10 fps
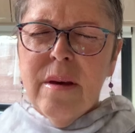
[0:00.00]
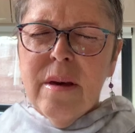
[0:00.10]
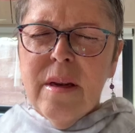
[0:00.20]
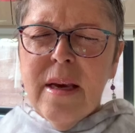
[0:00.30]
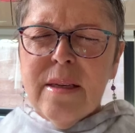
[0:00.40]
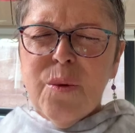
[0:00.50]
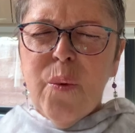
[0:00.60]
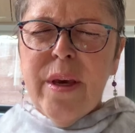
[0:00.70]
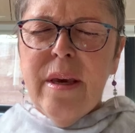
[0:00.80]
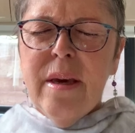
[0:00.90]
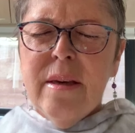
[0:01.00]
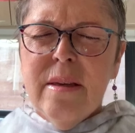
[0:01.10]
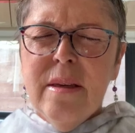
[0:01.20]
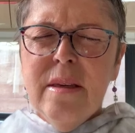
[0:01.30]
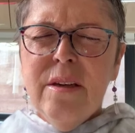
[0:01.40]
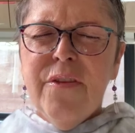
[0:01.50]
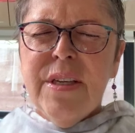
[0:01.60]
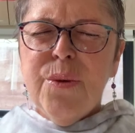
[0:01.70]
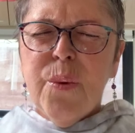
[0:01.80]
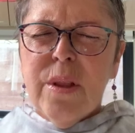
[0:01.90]
and as we
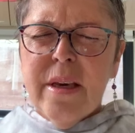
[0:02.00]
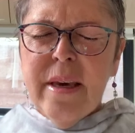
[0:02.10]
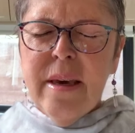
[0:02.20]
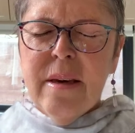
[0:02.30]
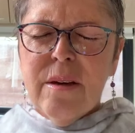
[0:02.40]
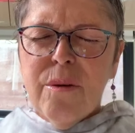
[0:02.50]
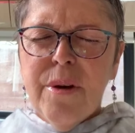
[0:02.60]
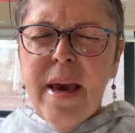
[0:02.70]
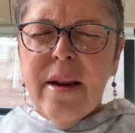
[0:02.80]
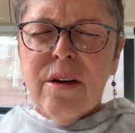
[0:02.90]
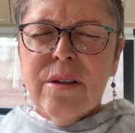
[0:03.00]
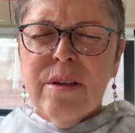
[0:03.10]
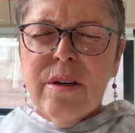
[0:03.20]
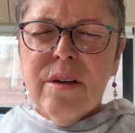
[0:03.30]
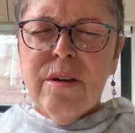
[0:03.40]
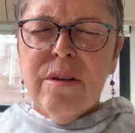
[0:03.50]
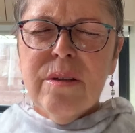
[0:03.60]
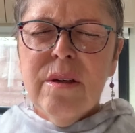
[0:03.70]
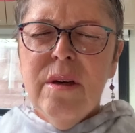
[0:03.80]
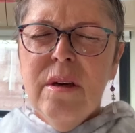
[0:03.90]
individually create our
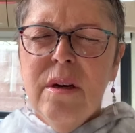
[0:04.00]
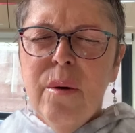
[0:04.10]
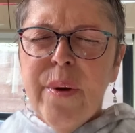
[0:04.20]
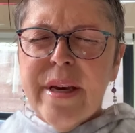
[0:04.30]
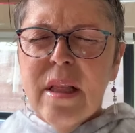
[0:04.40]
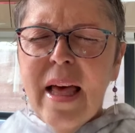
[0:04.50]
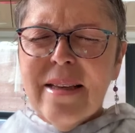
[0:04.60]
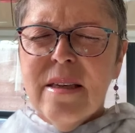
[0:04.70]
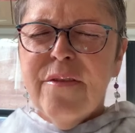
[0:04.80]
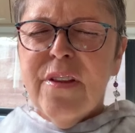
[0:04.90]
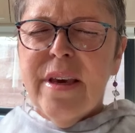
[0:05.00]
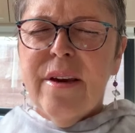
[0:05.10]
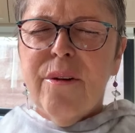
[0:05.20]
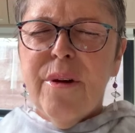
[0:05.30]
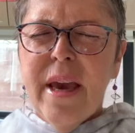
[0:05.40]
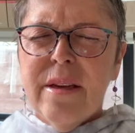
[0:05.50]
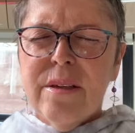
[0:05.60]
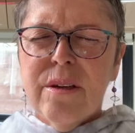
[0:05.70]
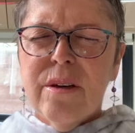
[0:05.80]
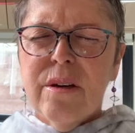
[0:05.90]
circles we collectively create a
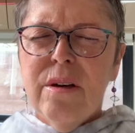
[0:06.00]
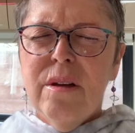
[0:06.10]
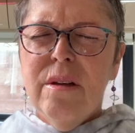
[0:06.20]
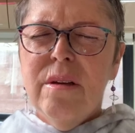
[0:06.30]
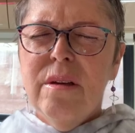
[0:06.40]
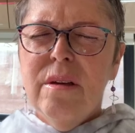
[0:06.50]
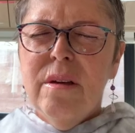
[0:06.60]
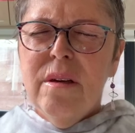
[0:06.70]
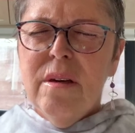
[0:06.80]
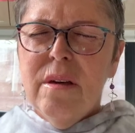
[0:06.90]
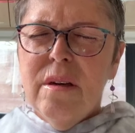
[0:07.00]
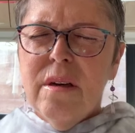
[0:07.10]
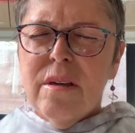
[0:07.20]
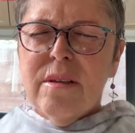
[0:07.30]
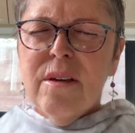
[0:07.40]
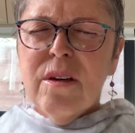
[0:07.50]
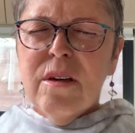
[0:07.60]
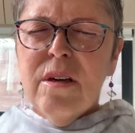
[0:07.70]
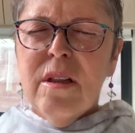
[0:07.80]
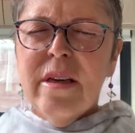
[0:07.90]
circle a
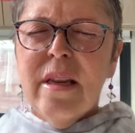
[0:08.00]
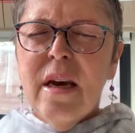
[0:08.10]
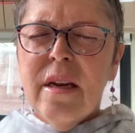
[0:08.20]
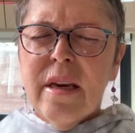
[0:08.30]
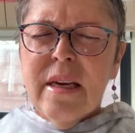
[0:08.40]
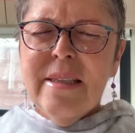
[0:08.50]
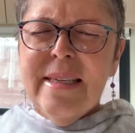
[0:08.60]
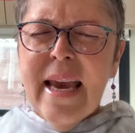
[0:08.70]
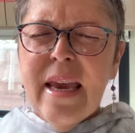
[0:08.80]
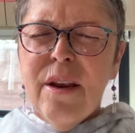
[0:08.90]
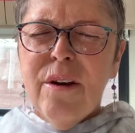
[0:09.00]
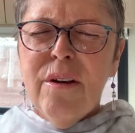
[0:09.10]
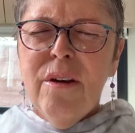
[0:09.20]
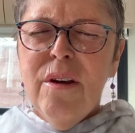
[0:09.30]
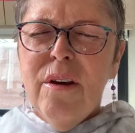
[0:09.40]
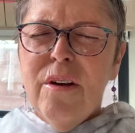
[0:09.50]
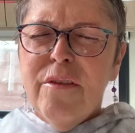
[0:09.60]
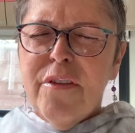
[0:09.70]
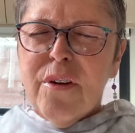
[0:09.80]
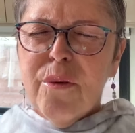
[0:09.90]
circle and a container
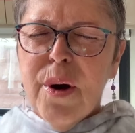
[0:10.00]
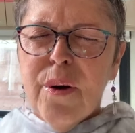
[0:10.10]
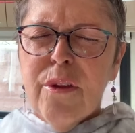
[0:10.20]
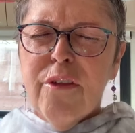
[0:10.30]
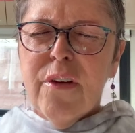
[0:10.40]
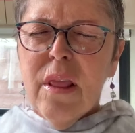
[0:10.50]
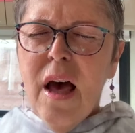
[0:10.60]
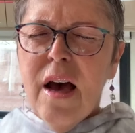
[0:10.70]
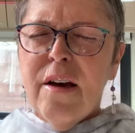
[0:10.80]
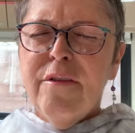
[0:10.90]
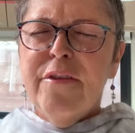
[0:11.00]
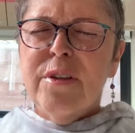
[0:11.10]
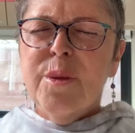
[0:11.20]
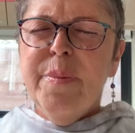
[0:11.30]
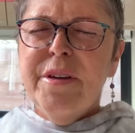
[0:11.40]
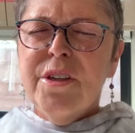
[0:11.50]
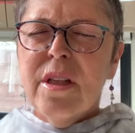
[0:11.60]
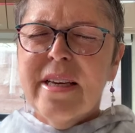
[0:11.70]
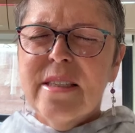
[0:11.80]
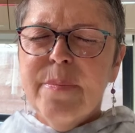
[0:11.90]
for growth, for love, for spiritual
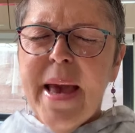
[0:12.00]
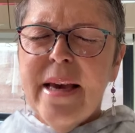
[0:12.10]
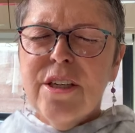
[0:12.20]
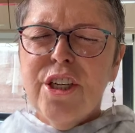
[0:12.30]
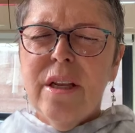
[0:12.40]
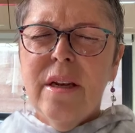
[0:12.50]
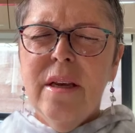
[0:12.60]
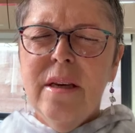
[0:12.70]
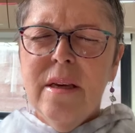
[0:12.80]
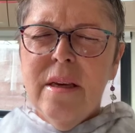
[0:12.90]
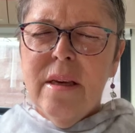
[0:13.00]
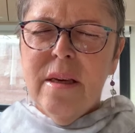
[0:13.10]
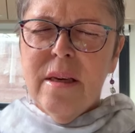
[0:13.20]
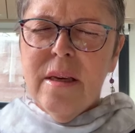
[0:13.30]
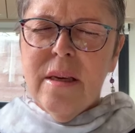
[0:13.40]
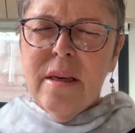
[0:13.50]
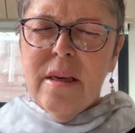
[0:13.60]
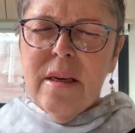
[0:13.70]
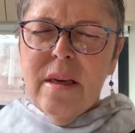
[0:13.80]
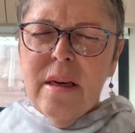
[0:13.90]
expansion.
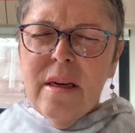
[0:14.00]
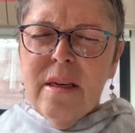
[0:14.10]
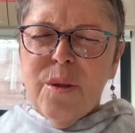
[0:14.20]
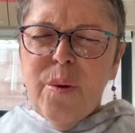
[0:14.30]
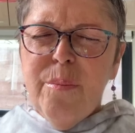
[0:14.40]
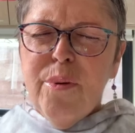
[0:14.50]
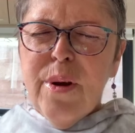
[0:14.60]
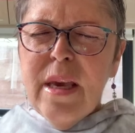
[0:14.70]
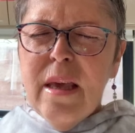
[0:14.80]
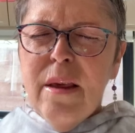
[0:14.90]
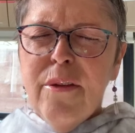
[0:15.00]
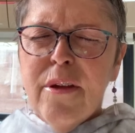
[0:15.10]
And as we breathe,